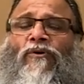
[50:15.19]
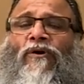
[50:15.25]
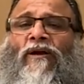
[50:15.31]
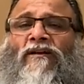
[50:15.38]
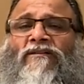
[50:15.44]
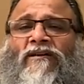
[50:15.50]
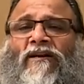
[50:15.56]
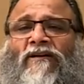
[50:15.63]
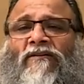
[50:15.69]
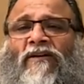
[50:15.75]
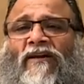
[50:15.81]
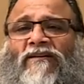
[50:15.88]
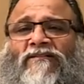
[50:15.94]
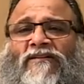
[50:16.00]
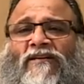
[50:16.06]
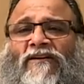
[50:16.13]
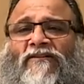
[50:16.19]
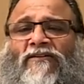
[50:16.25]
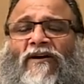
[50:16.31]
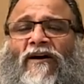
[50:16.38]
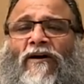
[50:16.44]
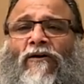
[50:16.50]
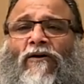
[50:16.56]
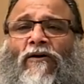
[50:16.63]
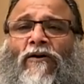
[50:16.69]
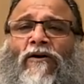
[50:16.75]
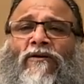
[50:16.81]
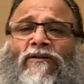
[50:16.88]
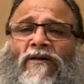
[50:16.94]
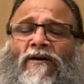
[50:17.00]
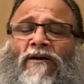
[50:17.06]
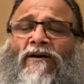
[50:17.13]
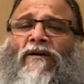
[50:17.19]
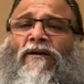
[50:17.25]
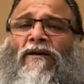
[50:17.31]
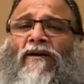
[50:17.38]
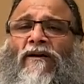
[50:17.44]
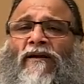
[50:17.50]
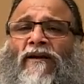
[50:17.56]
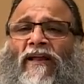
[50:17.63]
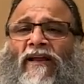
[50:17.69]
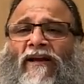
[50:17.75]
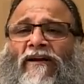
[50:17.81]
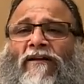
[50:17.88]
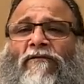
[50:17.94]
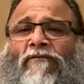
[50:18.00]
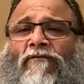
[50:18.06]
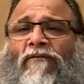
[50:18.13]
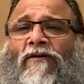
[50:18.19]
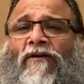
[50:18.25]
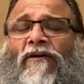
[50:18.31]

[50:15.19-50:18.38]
etc., etc., or the negative